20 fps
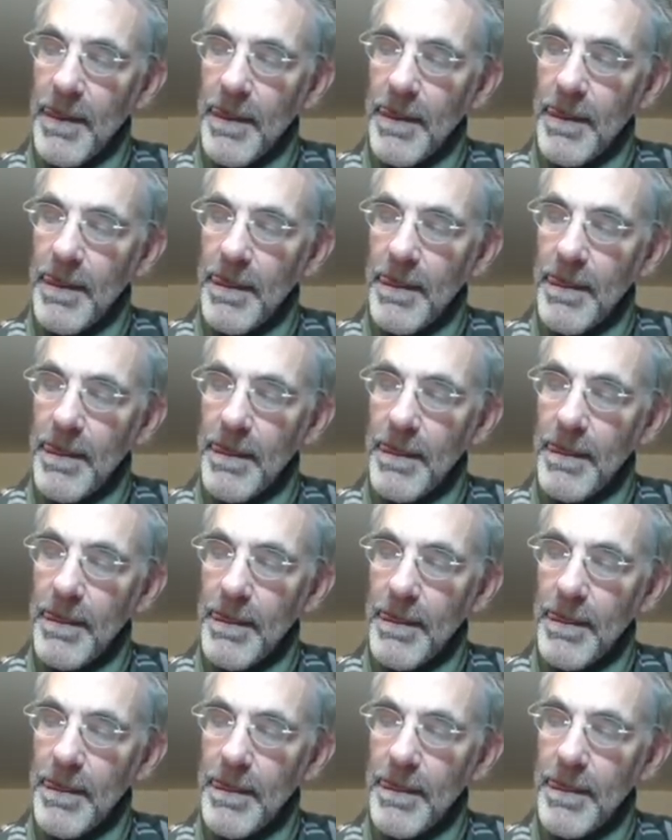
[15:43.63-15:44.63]

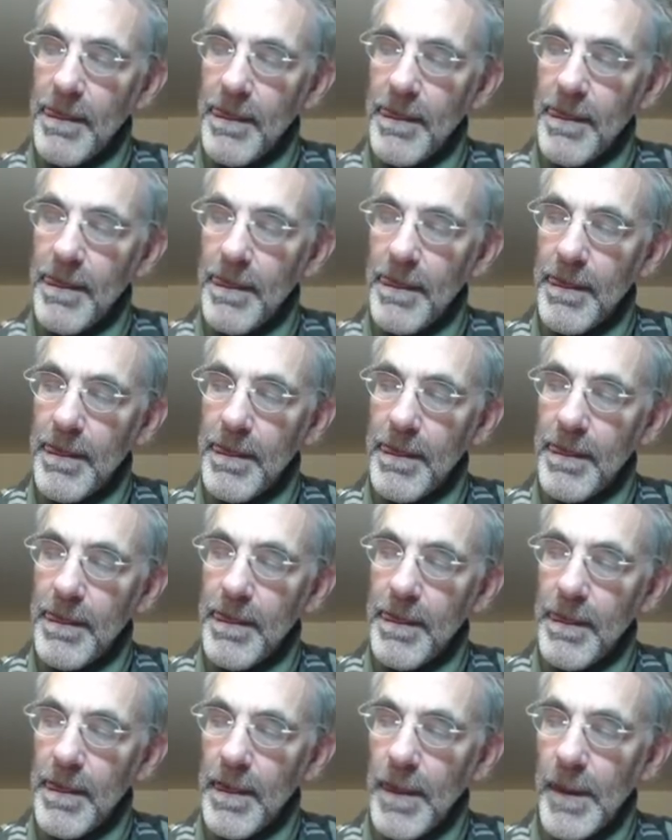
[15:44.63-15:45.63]

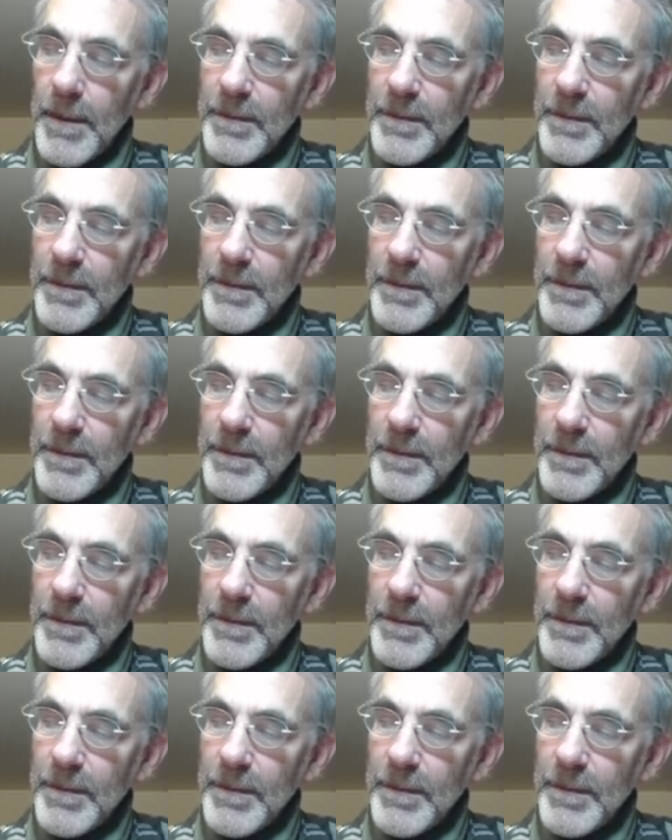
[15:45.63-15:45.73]
(no one is talking)